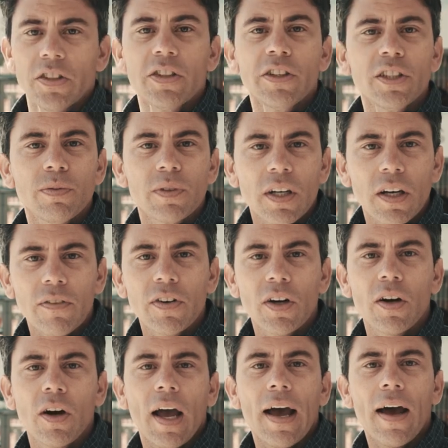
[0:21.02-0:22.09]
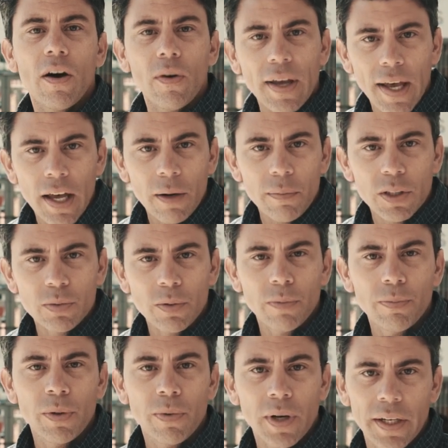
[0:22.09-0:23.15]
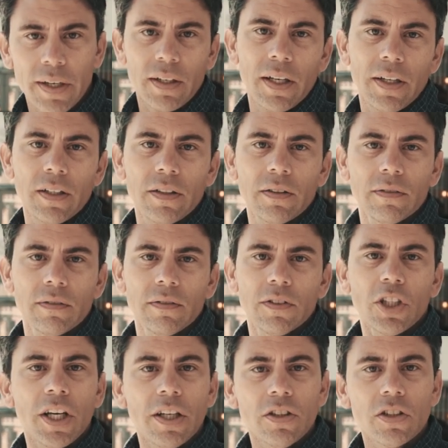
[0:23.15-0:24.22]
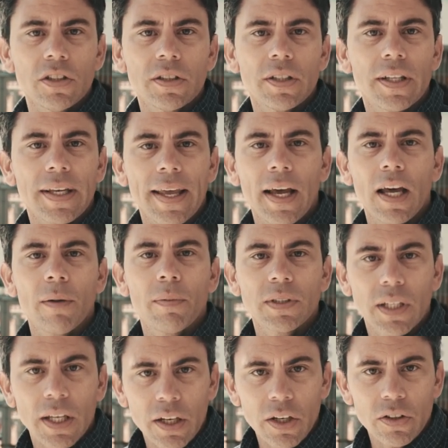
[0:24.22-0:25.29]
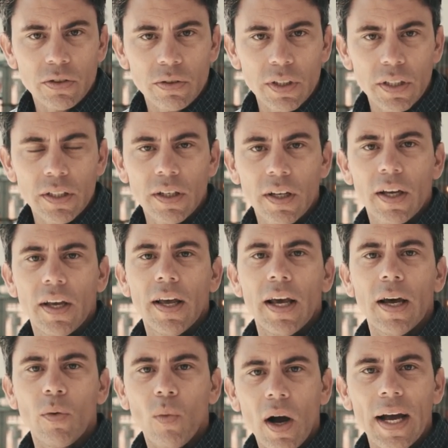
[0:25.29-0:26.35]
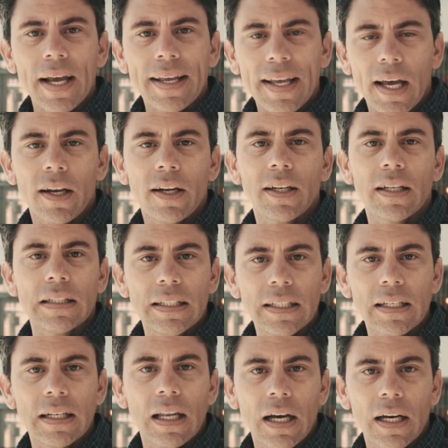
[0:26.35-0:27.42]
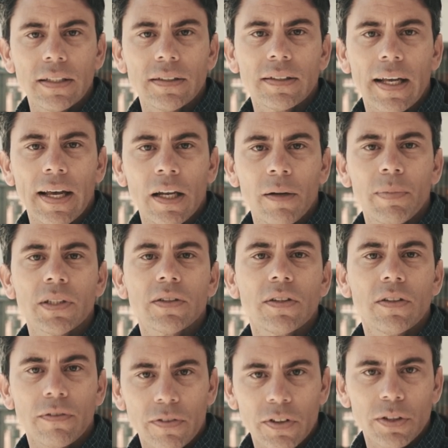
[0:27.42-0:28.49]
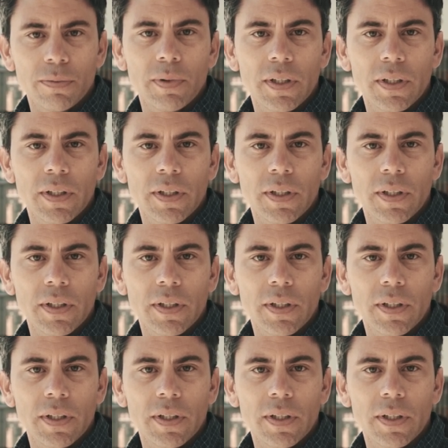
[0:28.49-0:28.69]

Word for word: The series will cover how cannabis will be regulated, changes in the cannabis industry, and why Canada legalised cannabis in the first